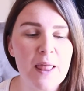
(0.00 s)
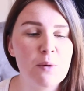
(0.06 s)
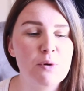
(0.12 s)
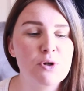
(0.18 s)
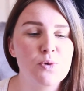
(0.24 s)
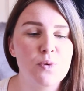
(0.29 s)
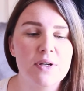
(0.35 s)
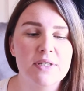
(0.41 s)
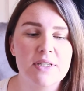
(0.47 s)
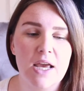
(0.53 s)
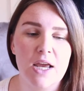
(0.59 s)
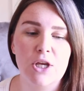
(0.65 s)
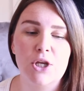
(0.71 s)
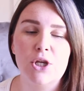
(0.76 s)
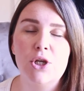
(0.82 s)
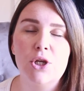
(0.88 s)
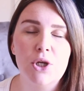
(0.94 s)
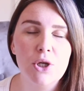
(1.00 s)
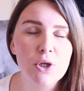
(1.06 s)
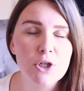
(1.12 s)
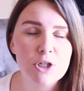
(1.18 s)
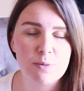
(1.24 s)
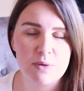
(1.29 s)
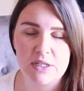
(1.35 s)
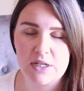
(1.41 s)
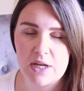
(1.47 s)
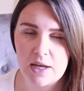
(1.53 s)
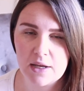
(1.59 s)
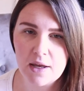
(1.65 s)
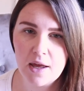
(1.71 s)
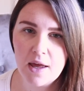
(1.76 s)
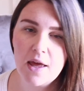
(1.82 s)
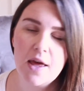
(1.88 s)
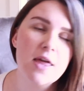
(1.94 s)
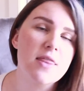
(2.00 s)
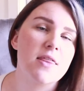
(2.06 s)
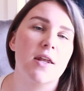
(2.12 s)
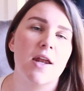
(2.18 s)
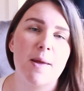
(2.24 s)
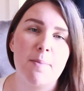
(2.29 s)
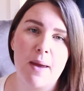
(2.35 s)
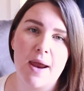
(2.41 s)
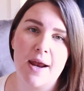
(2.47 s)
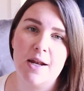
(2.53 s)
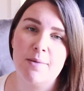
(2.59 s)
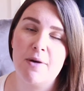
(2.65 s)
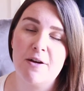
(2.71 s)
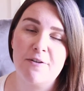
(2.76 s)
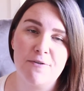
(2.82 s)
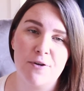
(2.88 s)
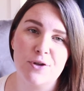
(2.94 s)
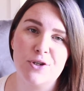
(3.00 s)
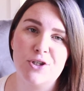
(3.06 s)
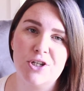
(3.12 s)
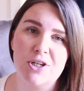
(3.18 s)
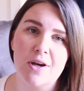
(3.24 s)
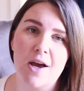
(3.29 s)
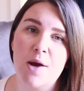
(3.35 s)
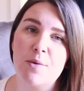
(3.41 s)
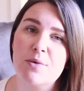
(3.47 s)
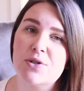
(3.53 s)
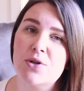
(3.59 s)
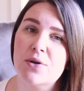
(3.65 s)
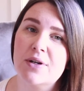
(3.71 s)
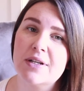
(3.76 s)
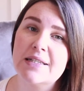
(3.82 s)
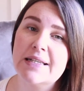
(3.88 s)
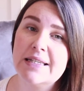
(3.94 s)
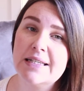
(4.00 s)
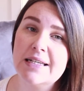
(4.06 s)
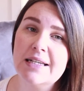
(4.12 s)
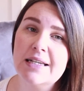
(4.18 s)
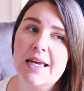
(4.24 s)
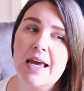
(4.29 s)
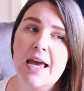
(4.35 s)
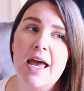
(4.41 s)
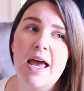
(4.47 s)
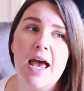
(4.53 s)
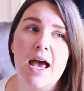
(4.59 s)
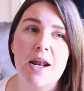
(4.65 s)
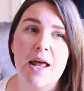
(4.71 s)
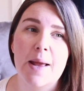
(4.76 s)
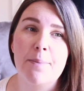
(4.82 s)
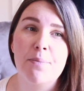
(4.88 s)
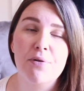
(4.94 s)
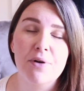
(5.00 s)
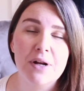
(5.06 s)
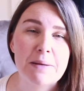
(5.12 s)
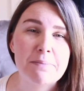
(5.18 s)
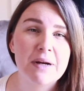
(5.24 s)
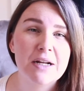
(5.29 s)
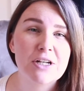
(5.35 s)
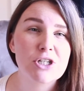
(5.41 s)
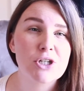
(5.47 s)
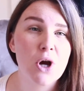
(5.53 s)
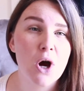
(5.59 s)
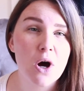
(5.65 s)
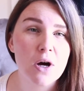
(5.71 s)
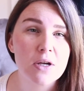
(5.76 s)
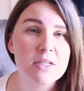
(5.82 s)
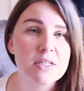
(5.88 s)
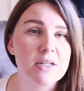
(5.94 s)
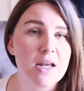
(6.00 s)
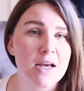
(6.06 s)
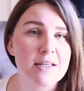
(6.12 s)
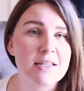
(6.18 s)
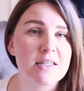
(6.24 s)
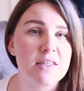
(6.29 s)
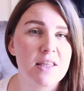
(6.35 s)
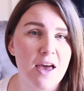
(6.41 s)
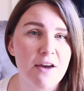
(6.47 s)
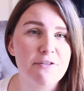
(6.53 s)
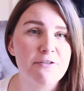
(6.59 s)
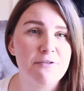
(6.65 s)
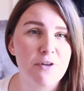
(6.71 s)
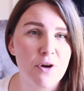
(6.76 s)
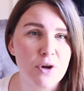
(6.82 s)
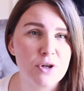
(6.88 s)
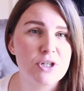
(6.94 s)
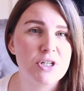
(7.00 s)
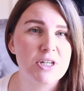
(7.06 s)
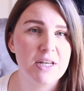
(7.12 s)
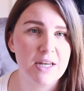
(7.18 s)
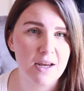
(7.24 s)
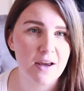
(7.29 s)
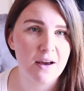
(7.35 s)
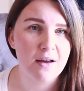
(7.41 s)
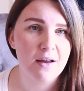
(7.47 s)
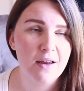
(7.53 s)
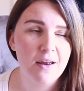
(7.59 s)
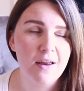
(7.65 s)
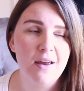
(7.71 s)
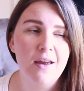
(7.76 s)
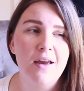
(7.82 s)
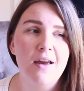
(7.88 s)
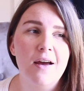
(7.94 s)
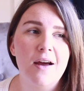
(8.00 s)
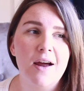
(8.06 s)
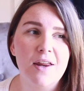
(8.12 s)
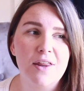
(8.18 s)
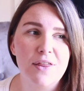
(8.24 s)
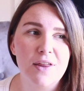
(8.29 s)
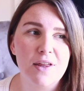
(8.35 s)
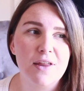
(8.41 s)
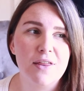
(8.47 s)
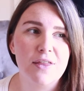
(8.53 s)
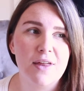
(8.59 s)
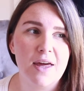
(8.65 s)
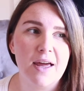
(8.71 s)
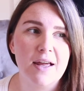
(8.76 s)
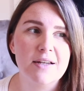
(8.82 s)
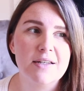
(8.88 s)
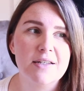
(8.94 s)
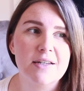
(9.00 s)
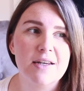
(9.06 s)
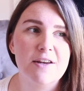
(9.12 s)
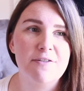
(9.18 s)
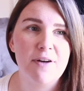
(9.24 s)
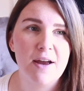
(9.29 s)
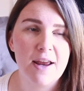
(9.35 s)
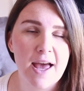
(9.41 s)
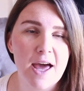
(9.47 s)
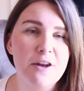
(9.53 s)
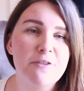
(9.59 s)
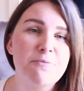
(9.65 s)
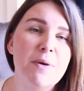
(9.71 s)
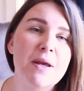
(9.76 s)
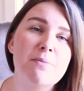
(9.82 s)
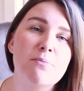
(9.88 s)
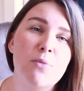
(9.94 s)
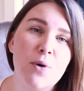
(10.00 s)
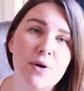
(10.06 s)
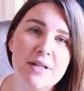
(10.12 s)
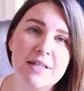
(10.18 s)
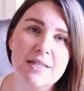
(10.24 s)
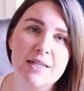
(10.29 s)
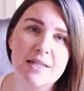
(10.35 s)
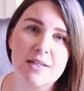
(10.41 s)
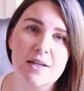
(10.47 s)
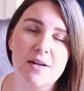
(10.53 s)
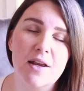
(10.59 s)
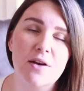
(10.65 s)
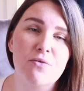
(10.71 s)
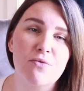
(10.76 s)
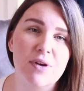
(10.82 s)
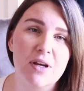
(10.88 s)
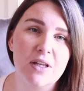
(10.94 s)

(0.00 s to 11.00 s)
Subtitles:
which was a huge mistake that I made in my first year. I was not consistent, and I pretty much cost us that first year. I think that if I had have been more consistent and